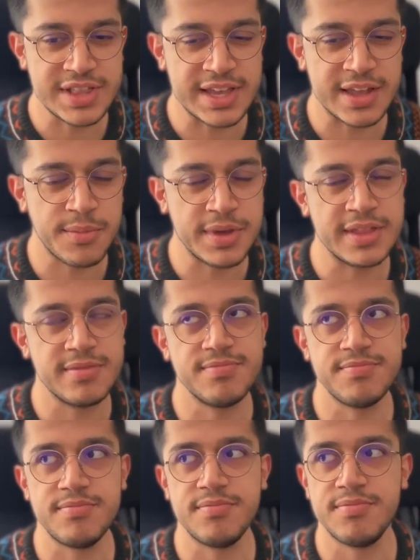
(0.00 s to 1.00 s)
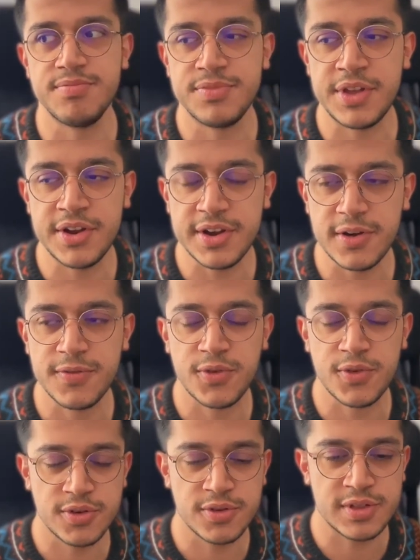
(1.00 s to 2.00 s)
Like, I mean, there are of
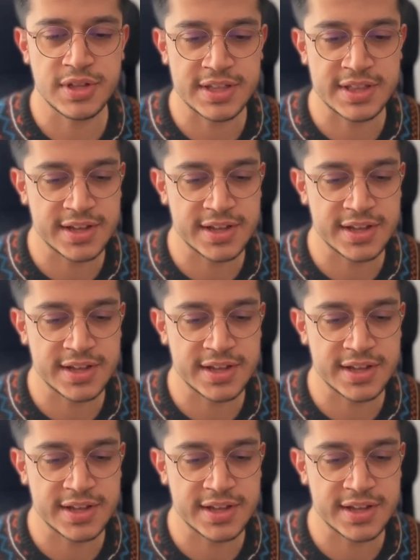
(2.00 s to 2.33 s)
course like